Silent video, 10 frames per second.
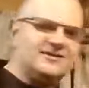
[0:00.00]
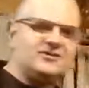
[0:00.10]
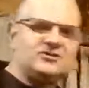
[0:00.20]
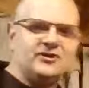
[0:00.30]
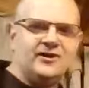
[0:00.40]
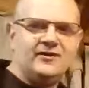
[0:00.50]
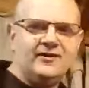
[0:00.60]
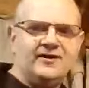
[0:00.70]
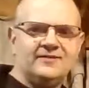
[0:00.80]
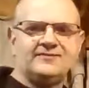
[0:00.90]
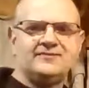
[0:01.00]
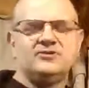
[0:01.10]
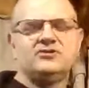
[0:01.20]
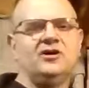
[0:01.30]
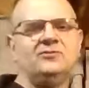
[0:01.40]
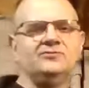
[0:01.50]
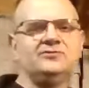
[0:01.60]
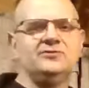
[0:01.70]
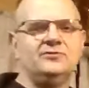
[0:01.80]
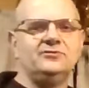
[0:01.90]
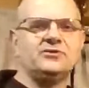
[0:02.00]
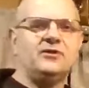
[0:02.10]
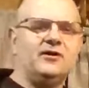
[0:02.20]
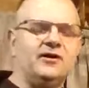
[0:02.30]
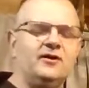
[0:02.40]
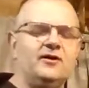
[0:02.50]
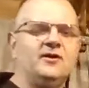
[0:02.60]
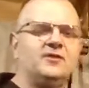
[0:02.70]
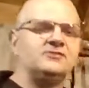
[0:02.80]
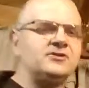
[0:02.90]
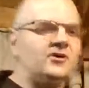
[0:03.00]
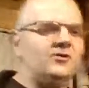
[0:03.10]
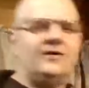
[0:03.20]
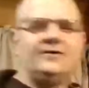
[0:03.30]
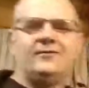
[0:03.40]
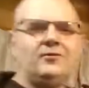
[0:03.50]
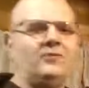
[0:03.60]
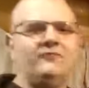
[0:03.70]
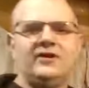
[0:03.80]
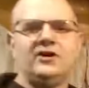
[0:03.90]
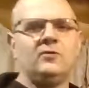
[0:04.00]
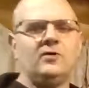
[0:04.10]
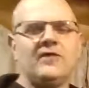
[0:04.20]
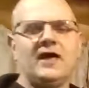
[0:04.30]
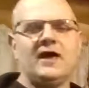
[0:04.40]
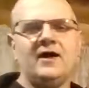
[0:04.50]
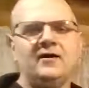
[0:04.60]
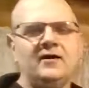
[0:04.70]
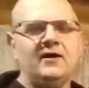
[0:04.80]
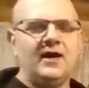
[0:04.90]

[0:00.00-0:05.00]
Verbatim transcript: cinch nut. The cinch nut was loose on it, so I did a whole video on that,